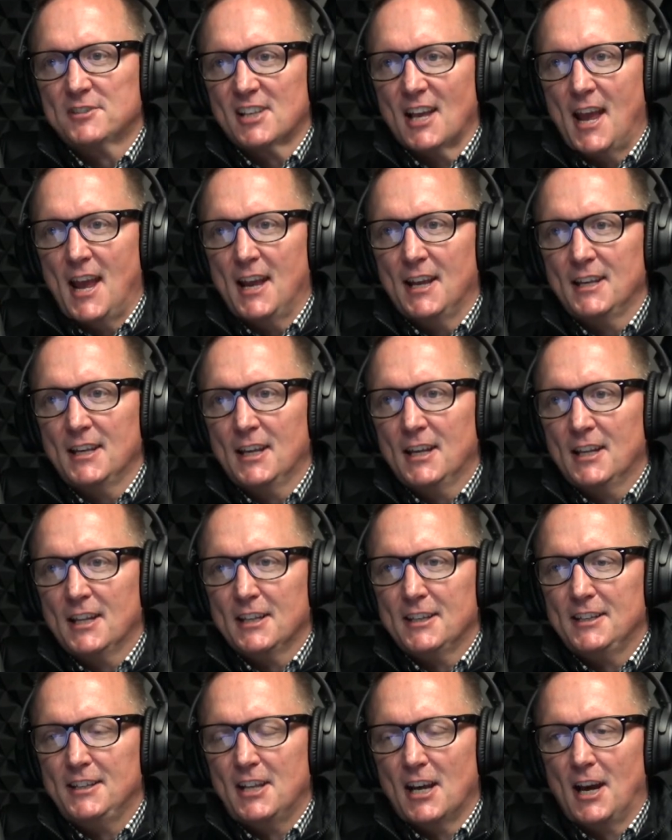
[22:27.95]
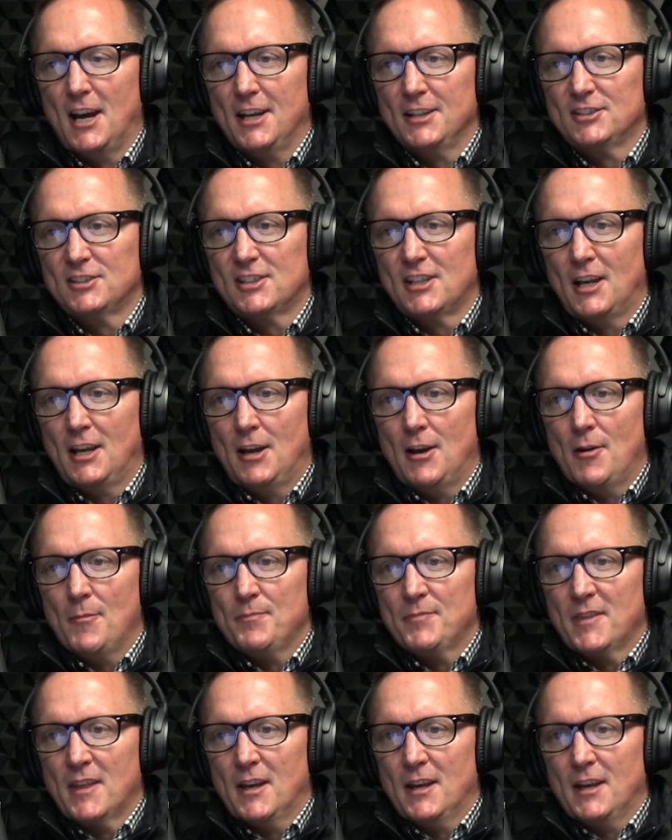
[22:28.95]
saying does
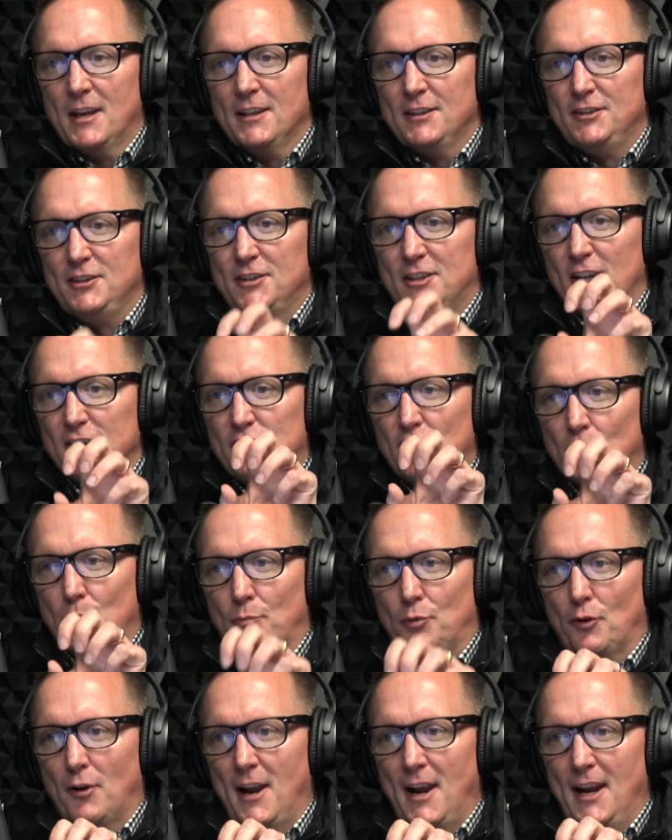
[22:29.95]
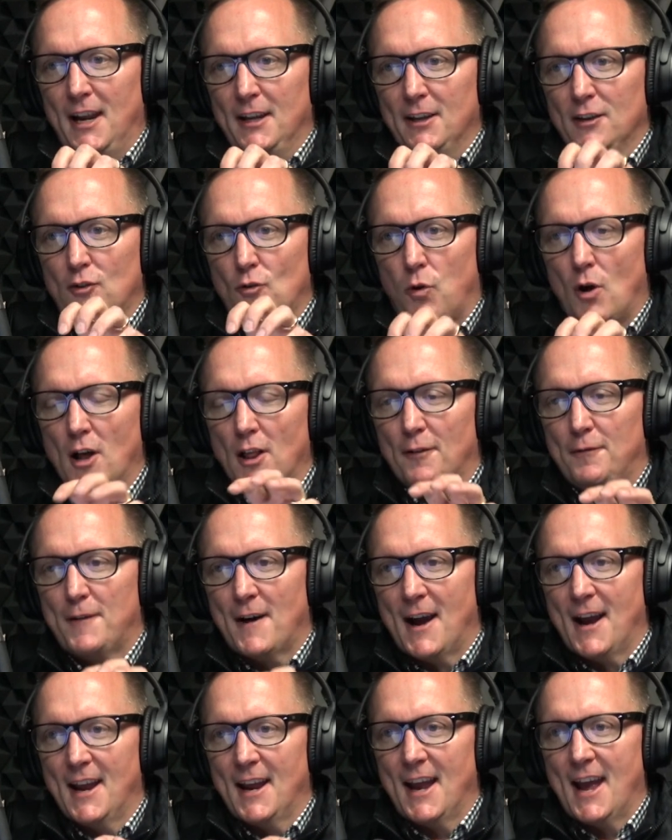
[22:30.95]
does your brain
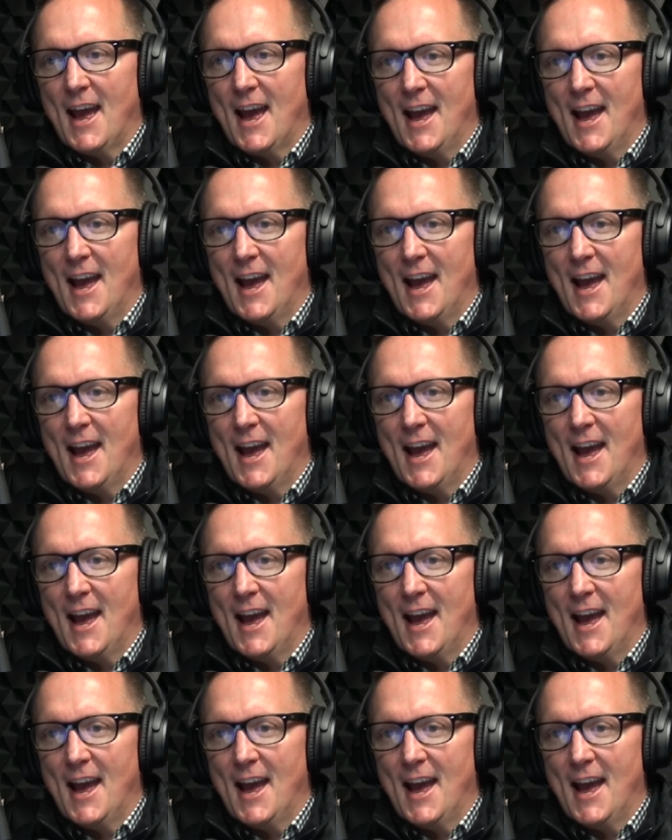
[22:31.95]
qualify